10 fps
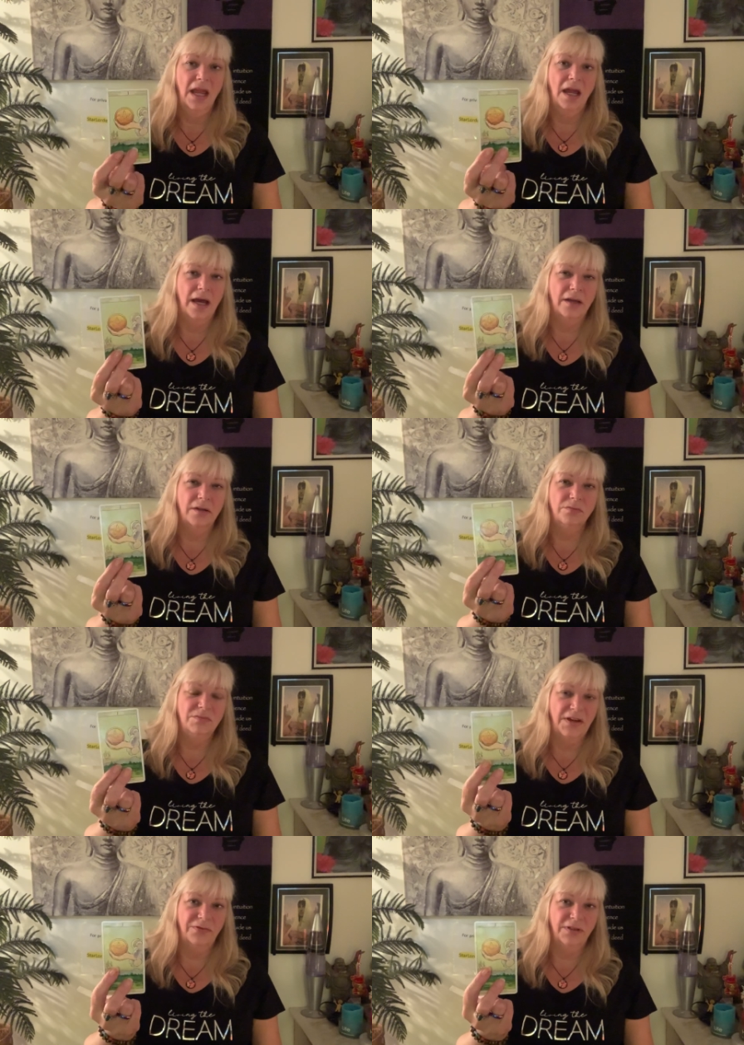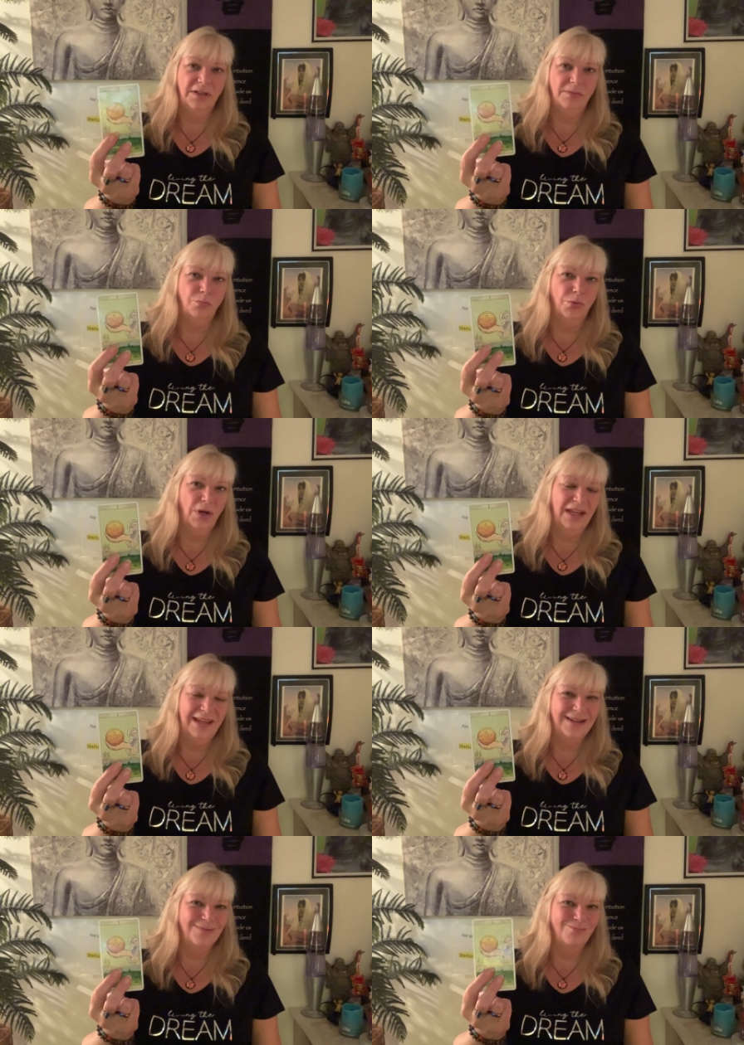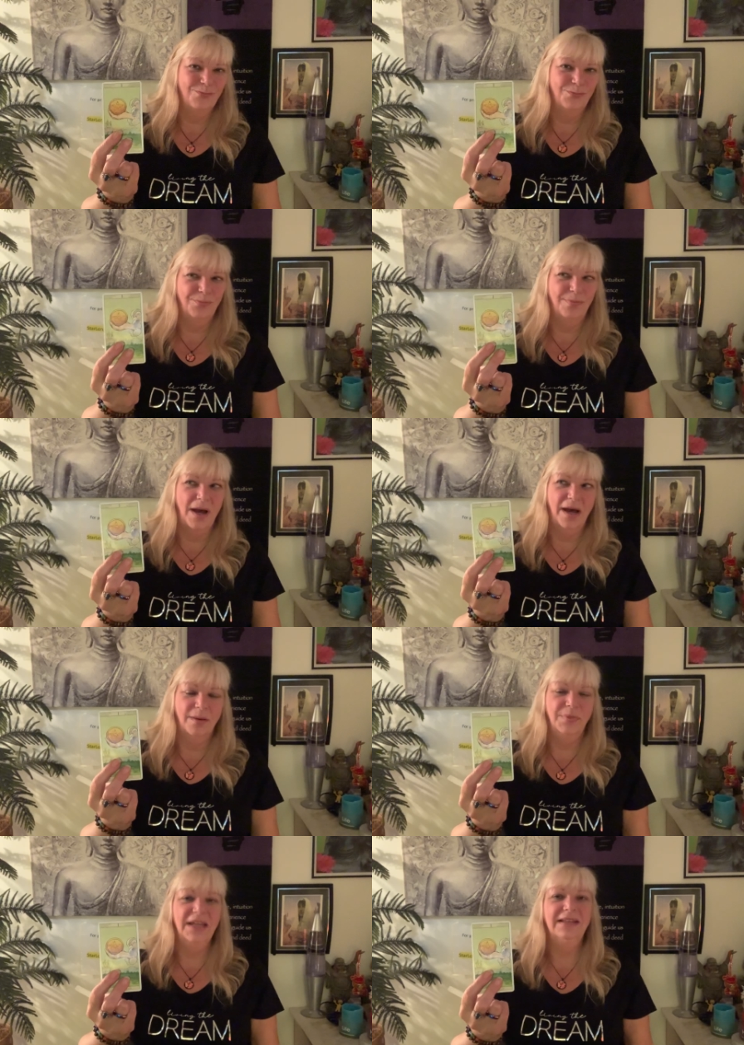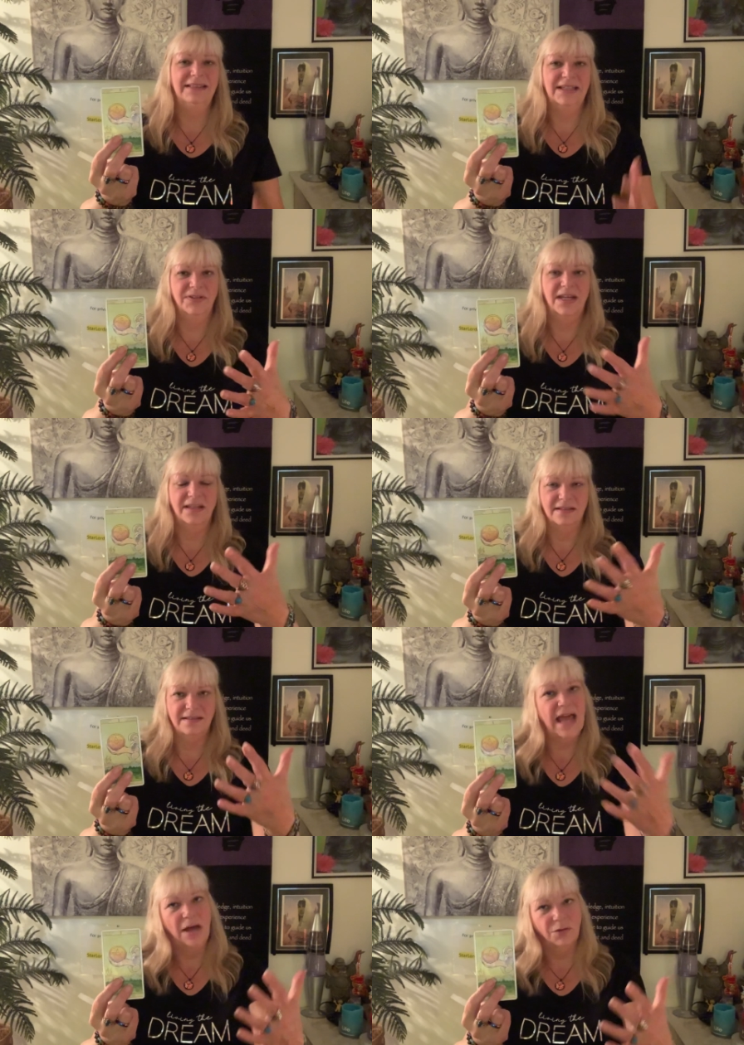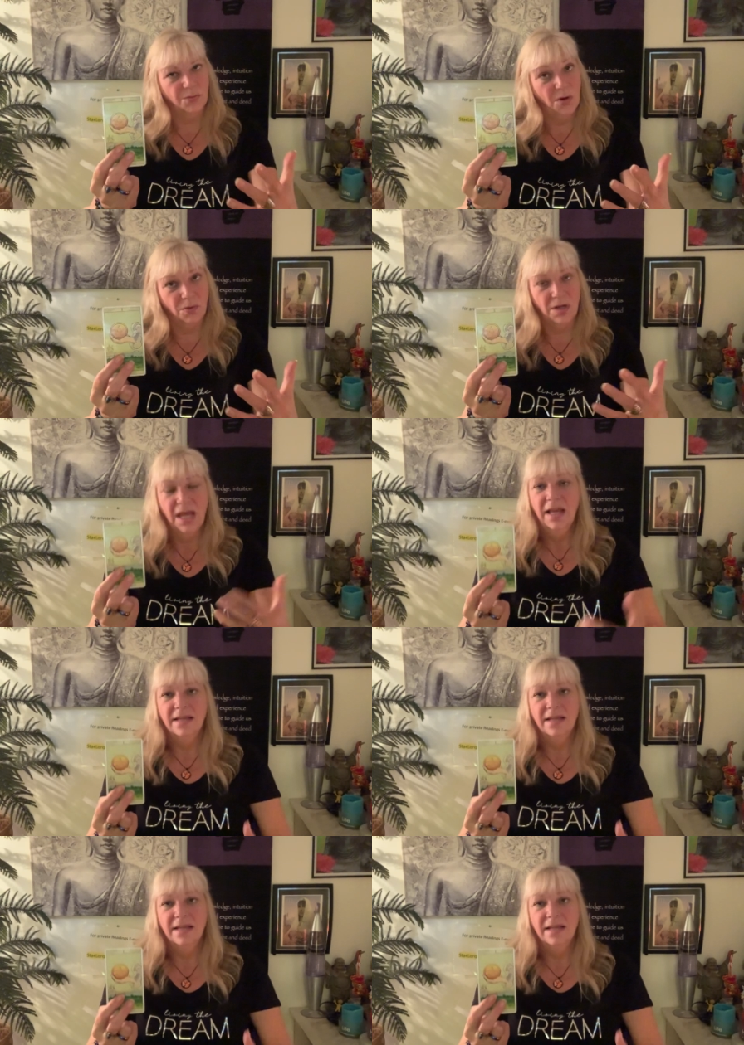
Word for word: uh, definitely bring in uh, big dividends down the road.